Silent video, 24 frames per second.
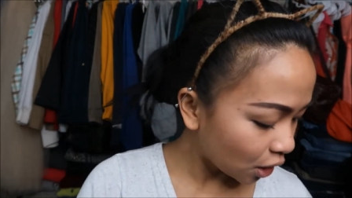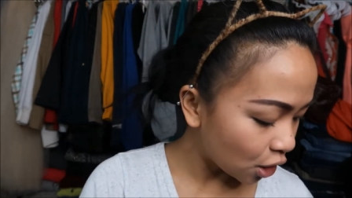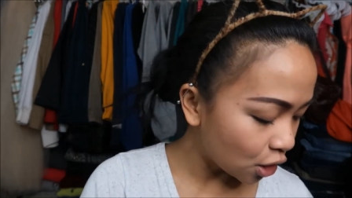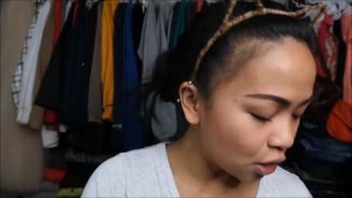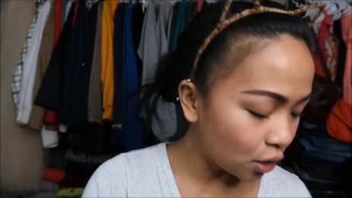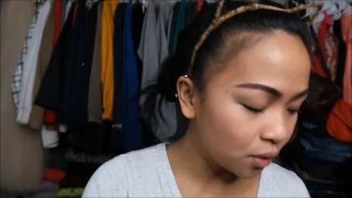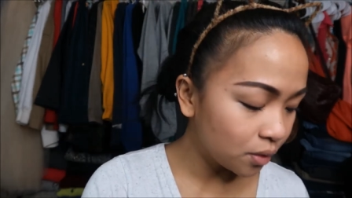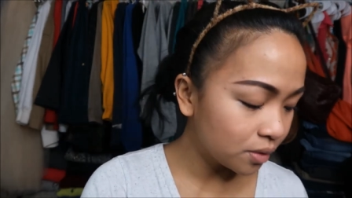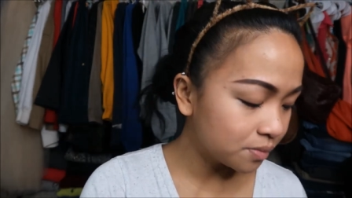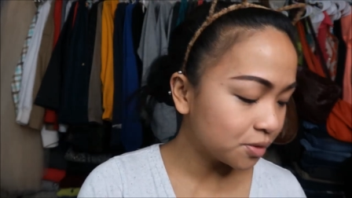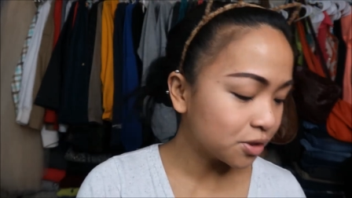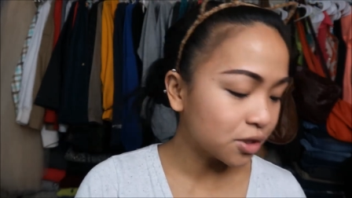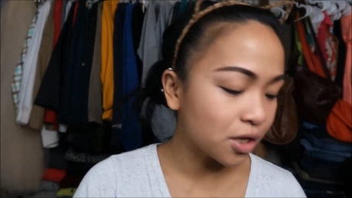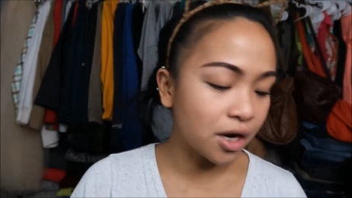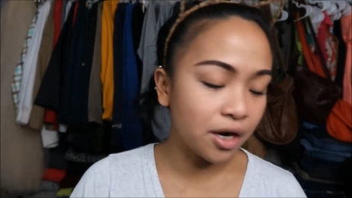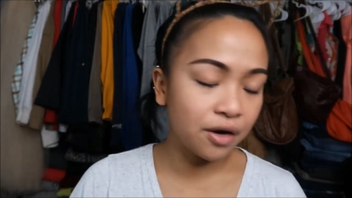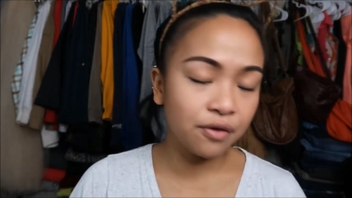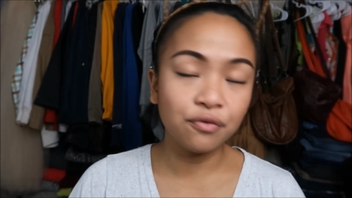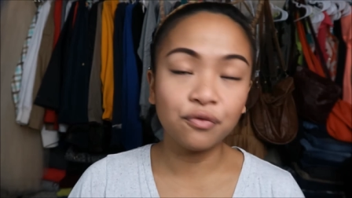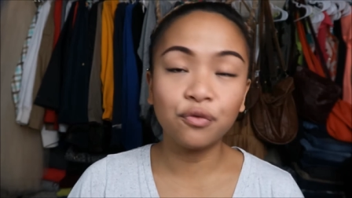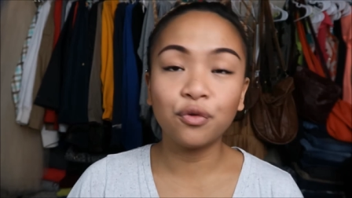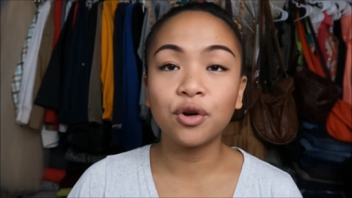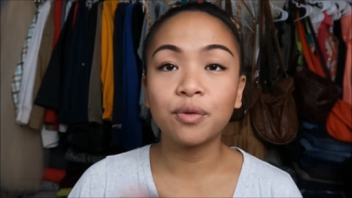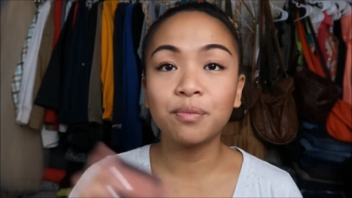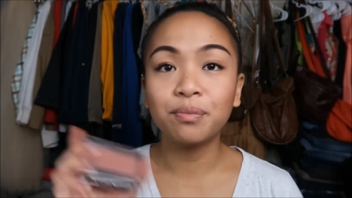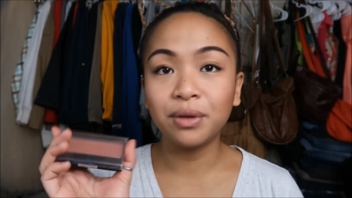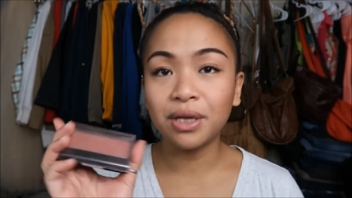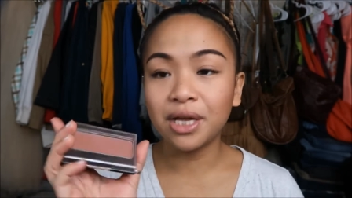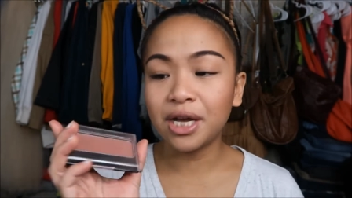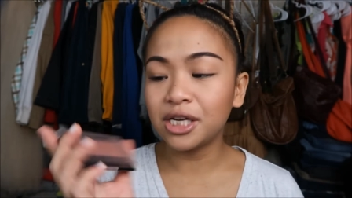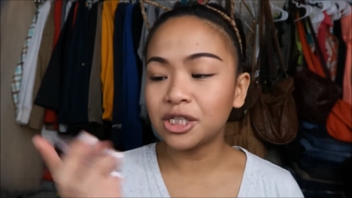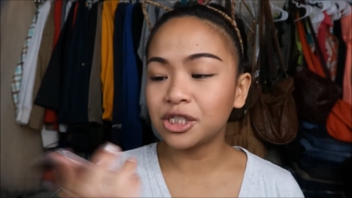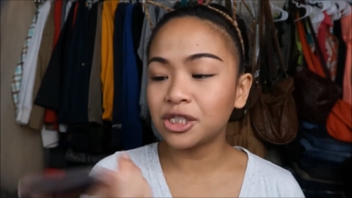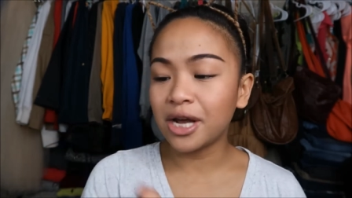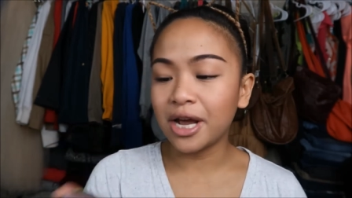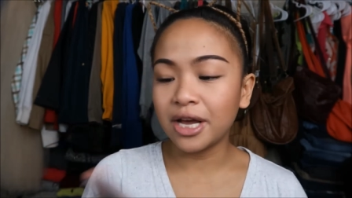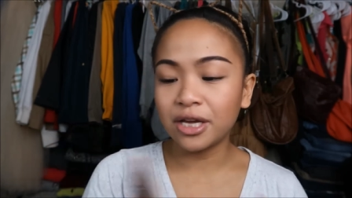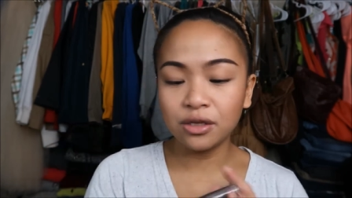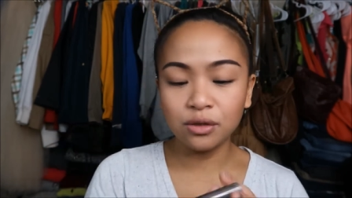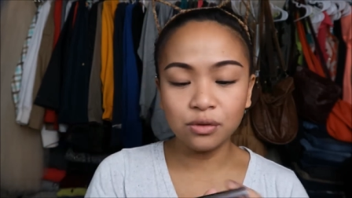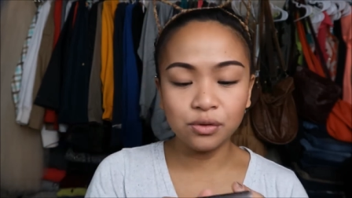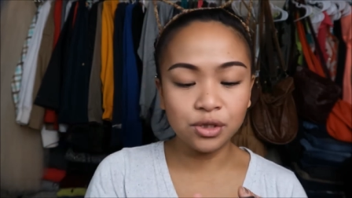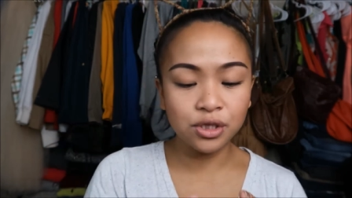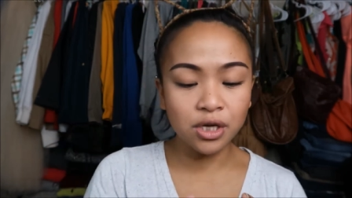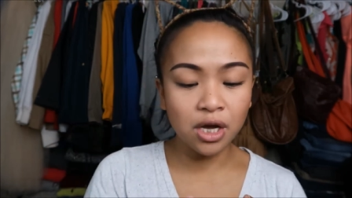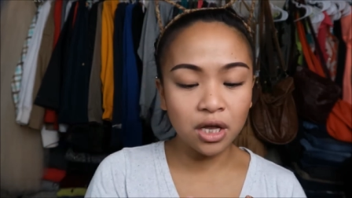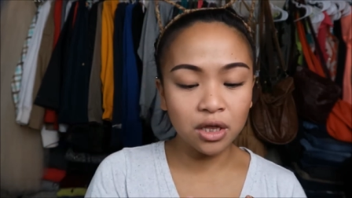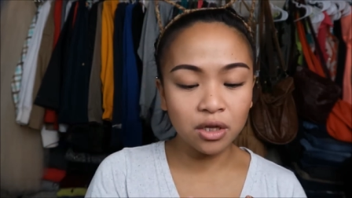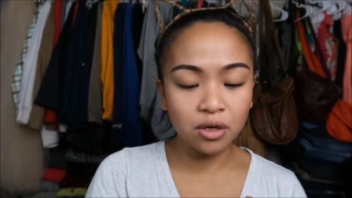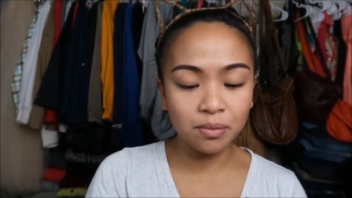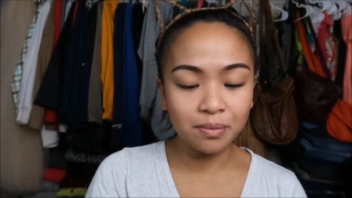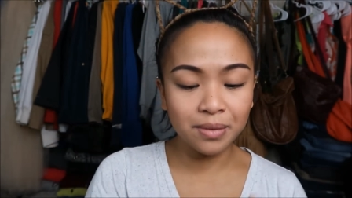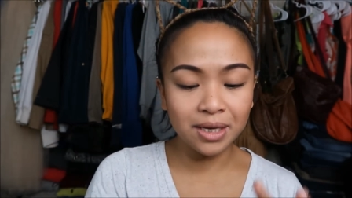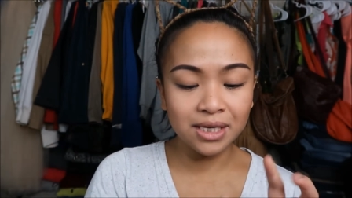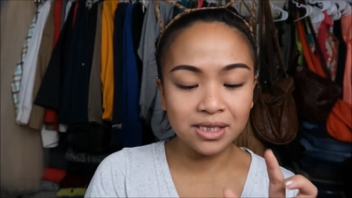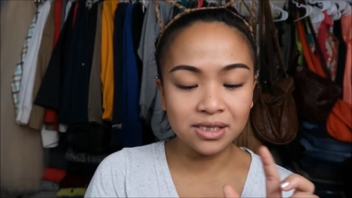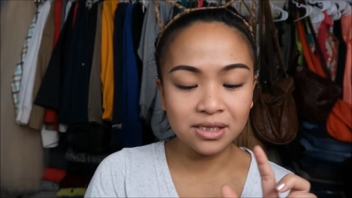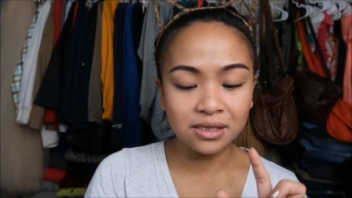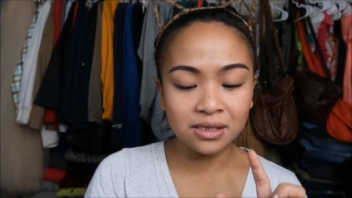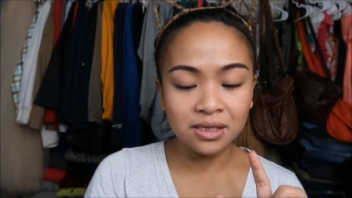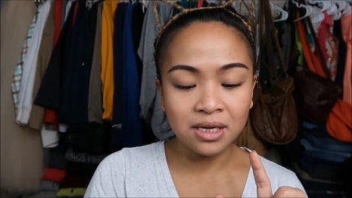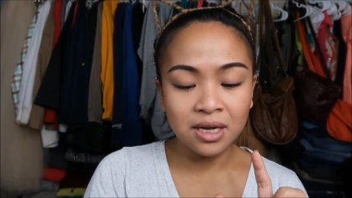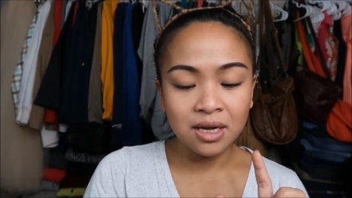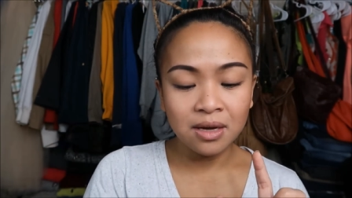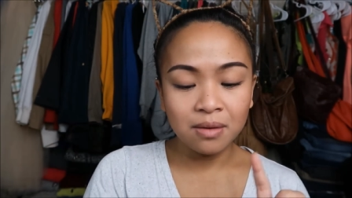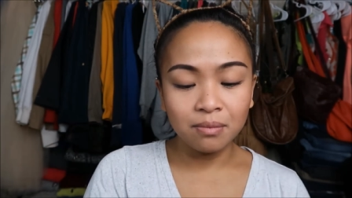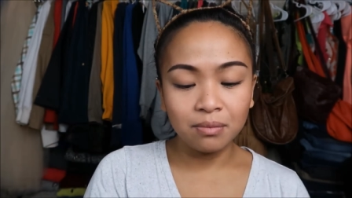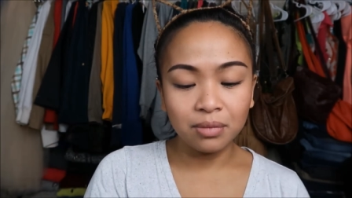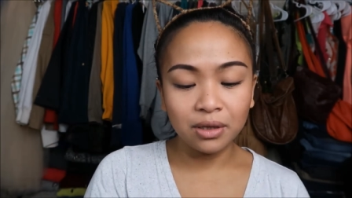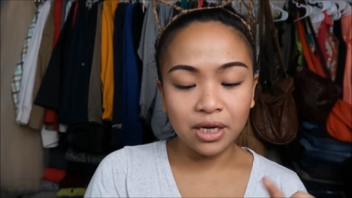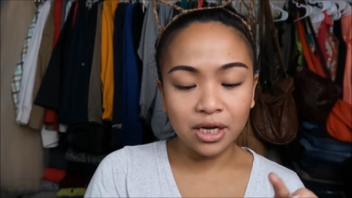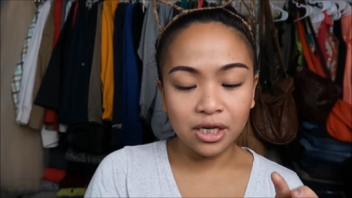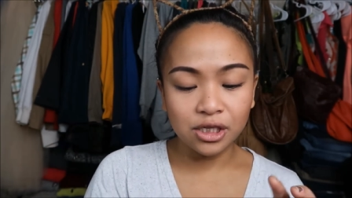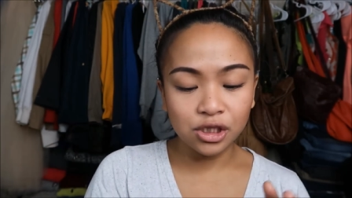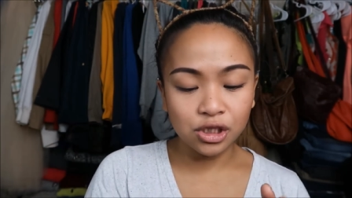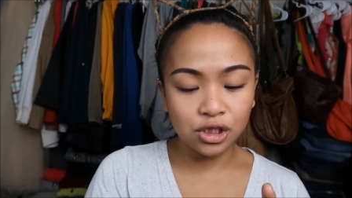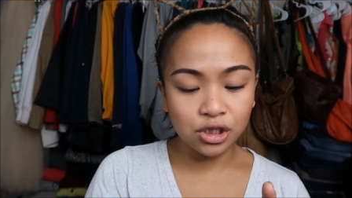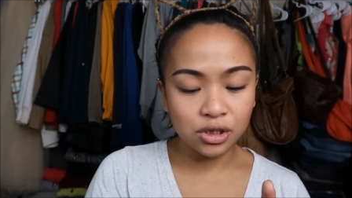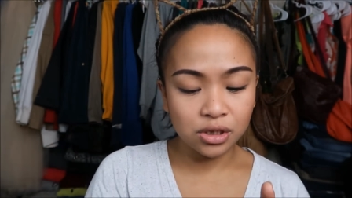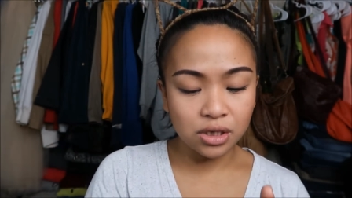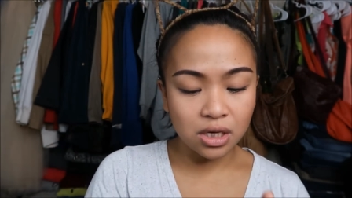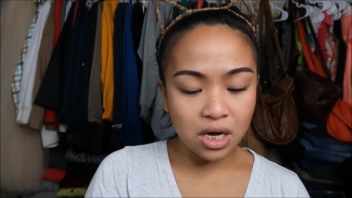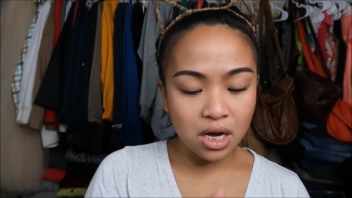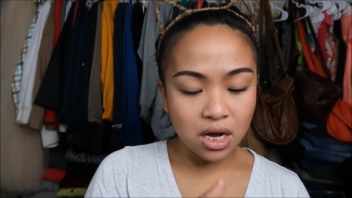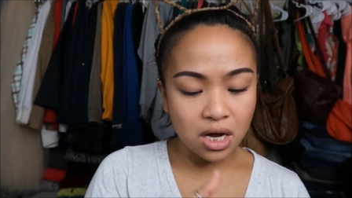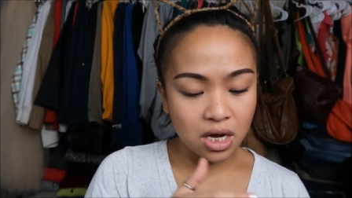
Oh, I'm sorry, for blush I use Color Mate's blushed,